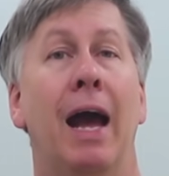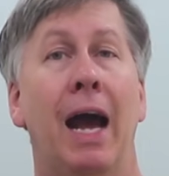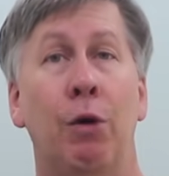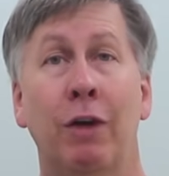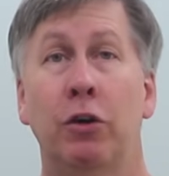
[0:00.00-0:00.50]

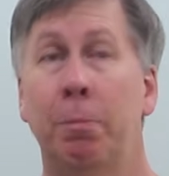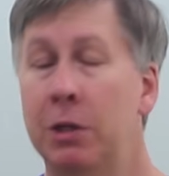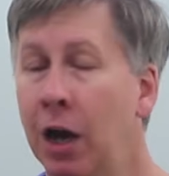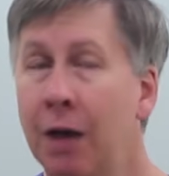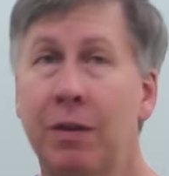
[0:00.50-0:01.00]
However,
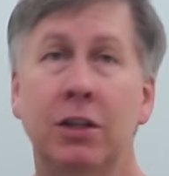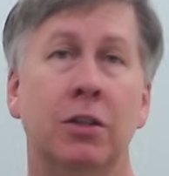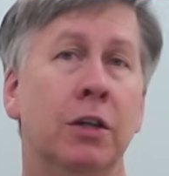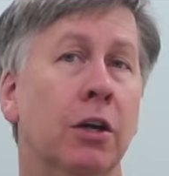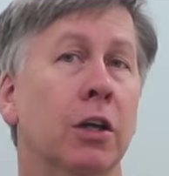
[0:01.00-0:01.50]
beyond these
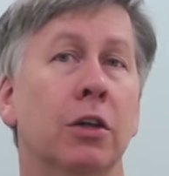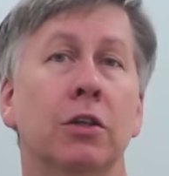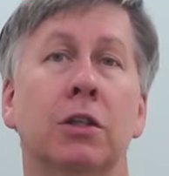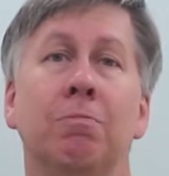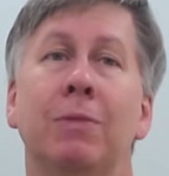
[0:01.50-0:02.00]

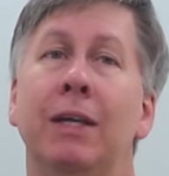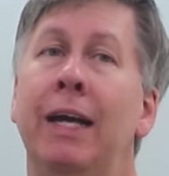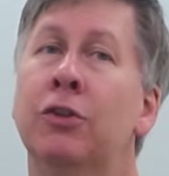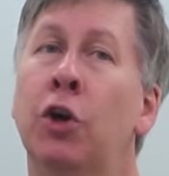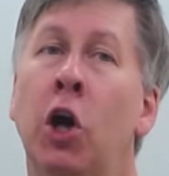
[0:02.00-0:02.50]
scenarios,
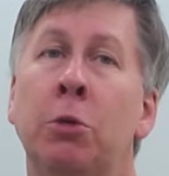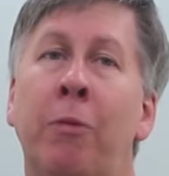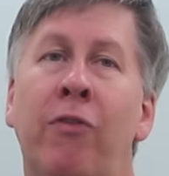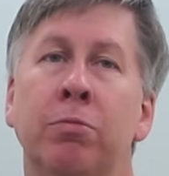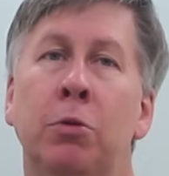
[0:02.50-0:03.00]
it's hard to,
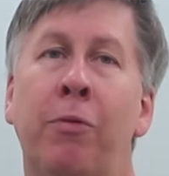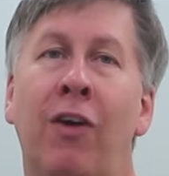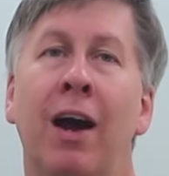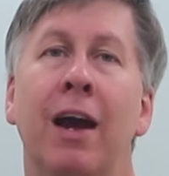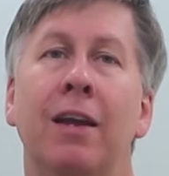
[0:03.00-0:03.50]
pro to
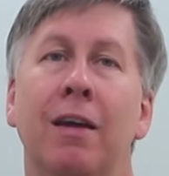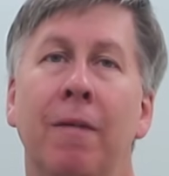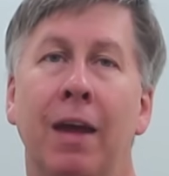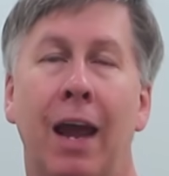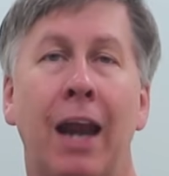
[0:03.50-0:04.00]
provide
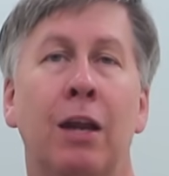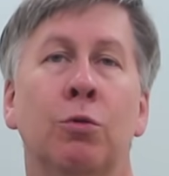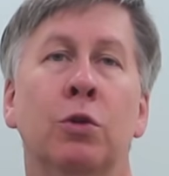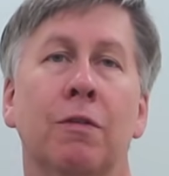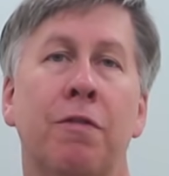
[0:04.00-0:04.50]
any
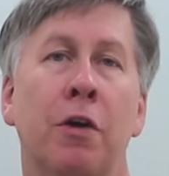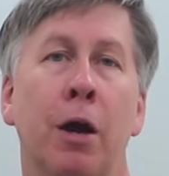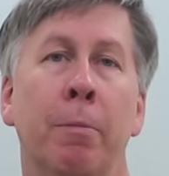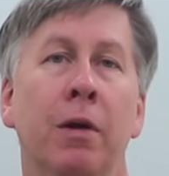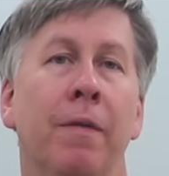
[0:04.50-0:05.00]
rules of
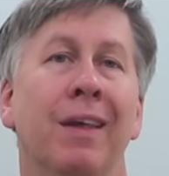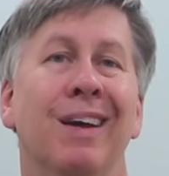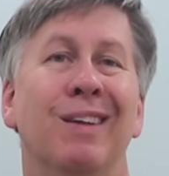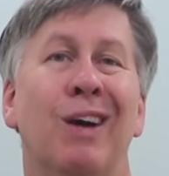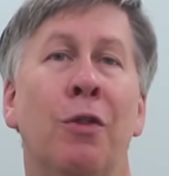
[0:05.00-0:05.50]
thumb
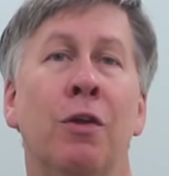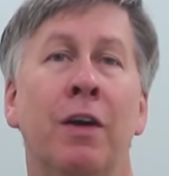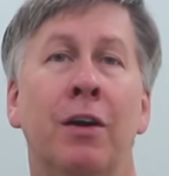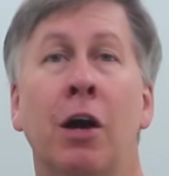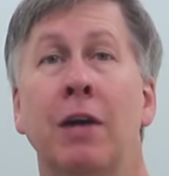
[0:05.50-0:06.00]
other
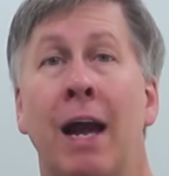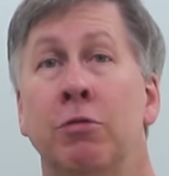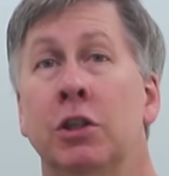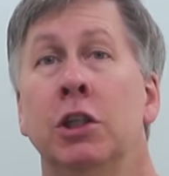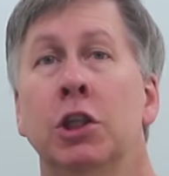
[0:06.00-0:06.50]
than our,
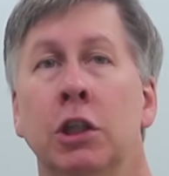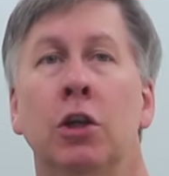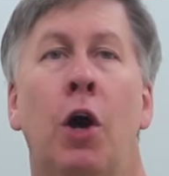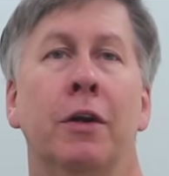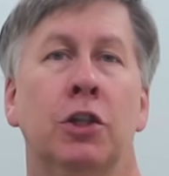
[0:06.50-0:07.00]
our
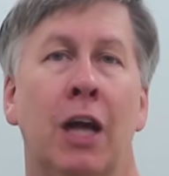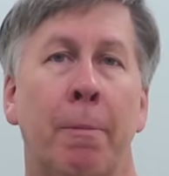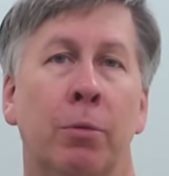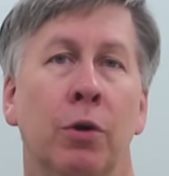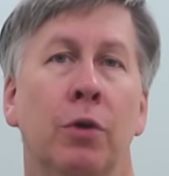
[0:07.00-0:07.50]
decision on a
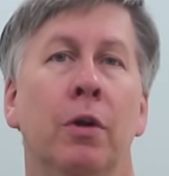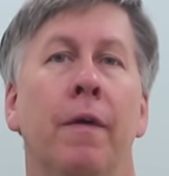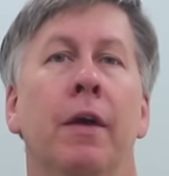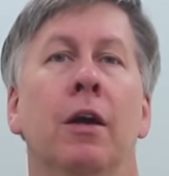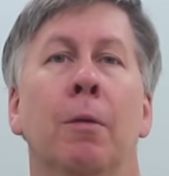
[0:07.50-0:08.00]
chaperone
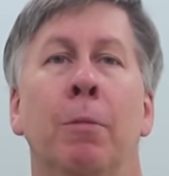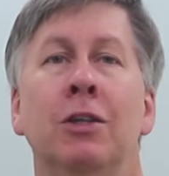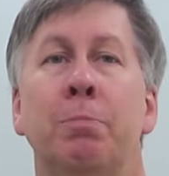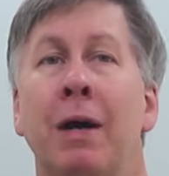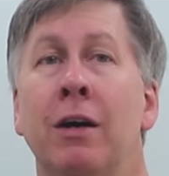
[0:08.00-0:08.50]

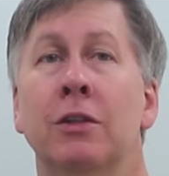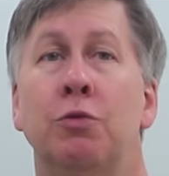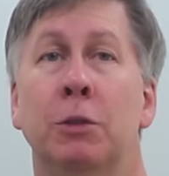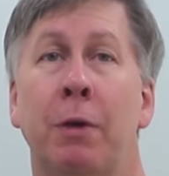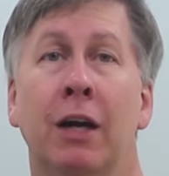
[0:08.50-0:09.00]
must
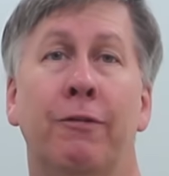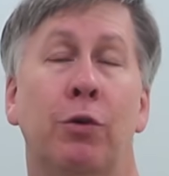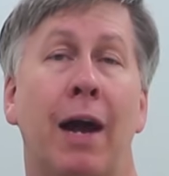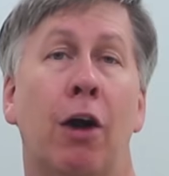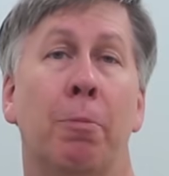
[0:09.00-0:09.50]
balance respect
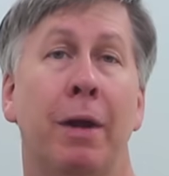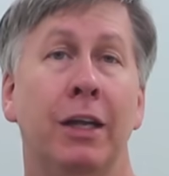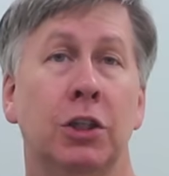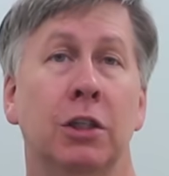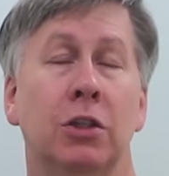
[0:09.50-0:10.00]
for our
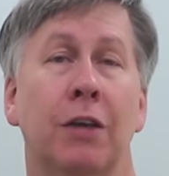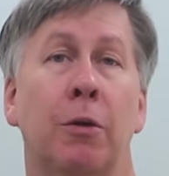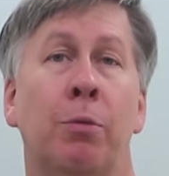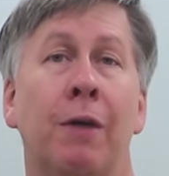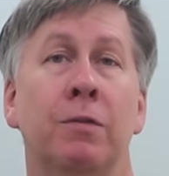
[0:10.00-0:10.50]
patients and
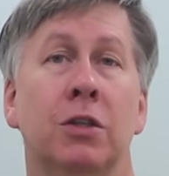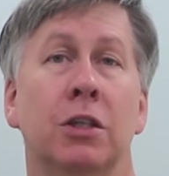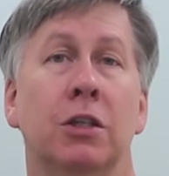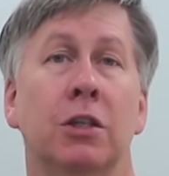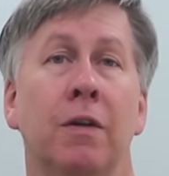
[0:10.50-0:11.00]
their
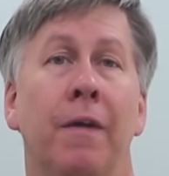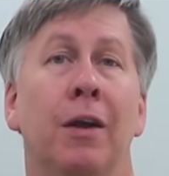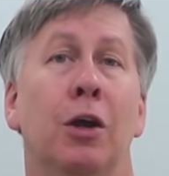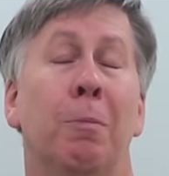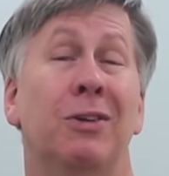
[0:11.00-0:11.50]
preferences,
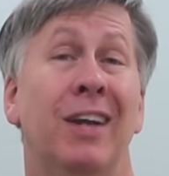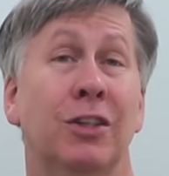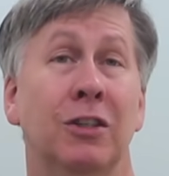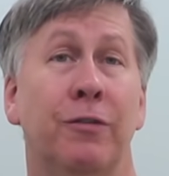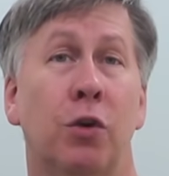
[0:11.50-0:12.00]

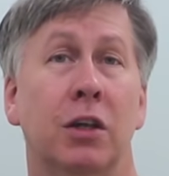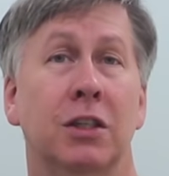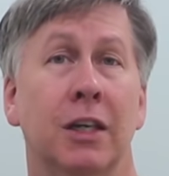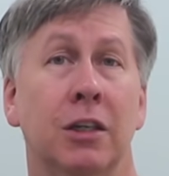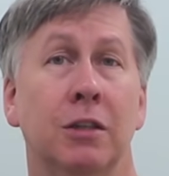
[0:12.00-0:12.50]
protection for
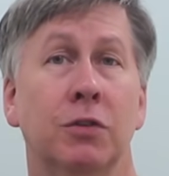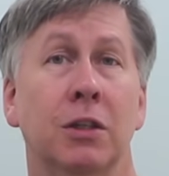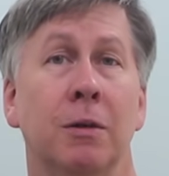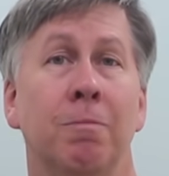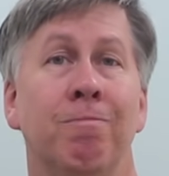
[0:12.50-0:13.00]
ourselves,